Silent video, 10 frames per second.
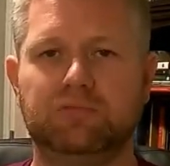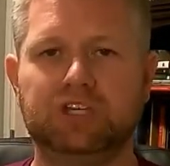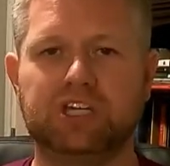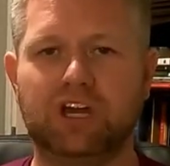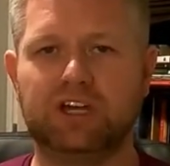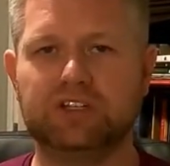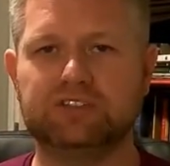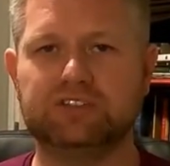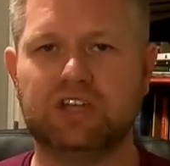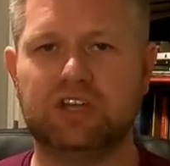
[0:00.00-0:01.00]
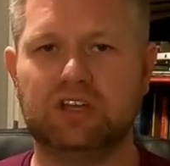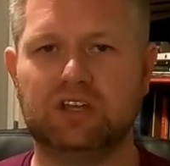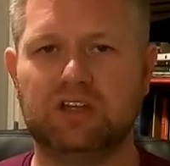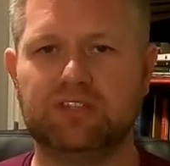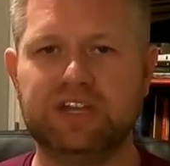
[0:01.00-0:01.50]
Because
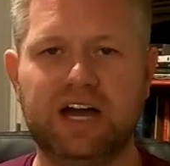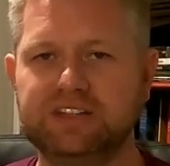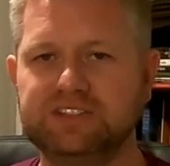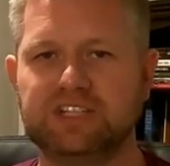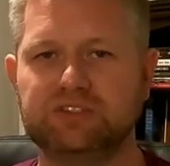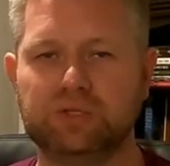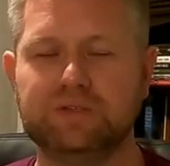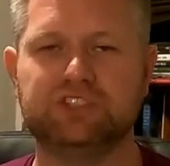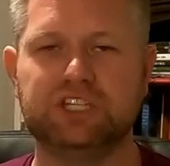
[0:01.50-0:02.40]
the nonsense we've